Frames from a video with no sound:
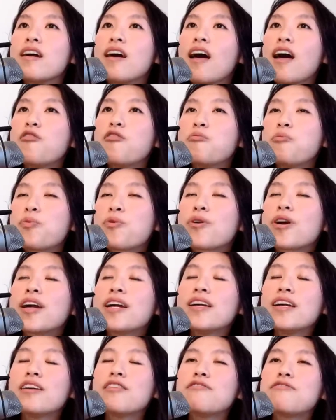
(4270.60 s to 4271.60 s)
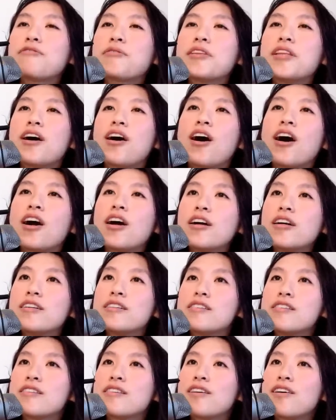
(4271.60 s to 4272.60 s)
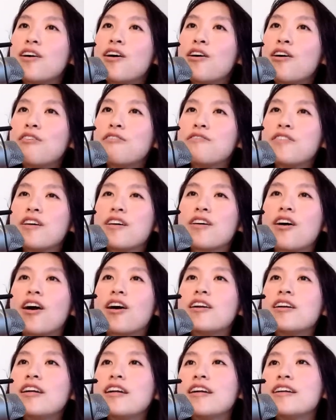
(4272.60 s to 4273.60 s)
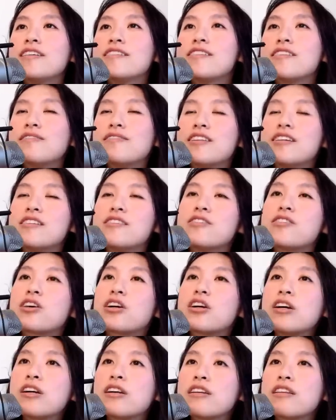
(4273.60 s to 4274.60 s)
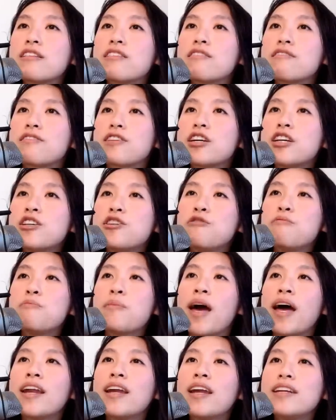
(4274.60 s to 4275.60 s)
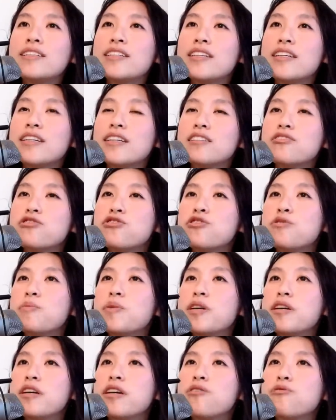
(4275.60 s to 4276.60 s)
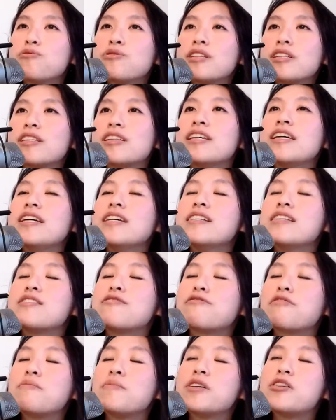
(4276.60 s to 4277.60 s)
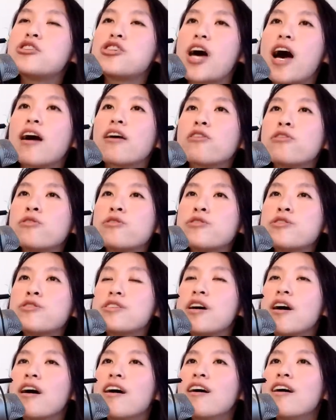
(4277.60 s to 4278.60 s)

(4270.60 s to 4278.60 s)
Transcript: I'm praying for the hearts of the guardians of this earth, for humanity to be released from the shackles